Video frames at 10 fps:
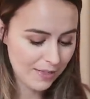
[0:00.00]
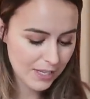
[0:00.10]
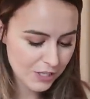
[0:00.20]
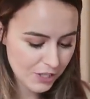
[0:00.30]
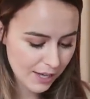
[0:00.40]

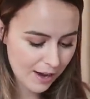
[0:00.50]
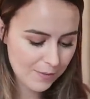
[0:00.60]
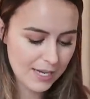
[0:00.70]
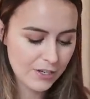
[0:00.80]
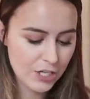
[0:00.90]
And this year I
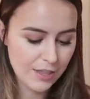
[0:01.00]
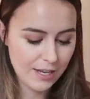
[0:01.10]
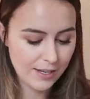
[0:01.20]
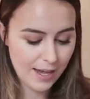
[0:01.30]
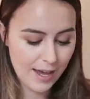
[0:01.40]
was actually
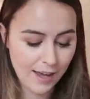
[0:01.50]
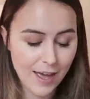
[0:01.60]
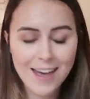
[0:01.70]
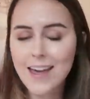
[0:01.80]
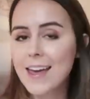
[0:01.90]

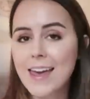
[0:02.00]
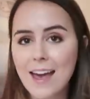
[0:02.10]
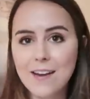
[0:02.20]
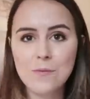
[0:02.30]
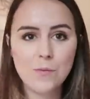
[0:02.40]
thinking,
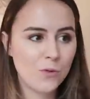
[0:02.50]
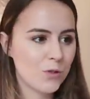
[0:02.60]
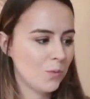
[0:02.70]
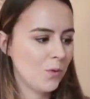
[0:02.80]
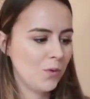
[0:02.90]
again, more
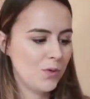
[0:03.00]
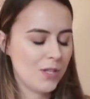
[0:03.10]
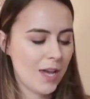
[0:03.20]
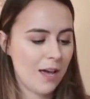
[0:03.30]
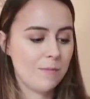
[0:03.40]

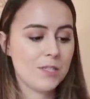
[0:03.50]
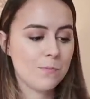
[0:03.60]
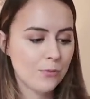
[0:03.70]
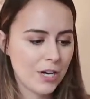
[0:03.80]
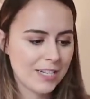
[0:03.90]
towards
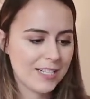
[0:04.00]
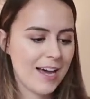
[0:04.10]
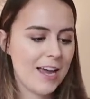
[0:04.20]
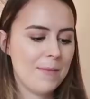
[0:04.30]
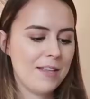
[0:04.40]
springtime.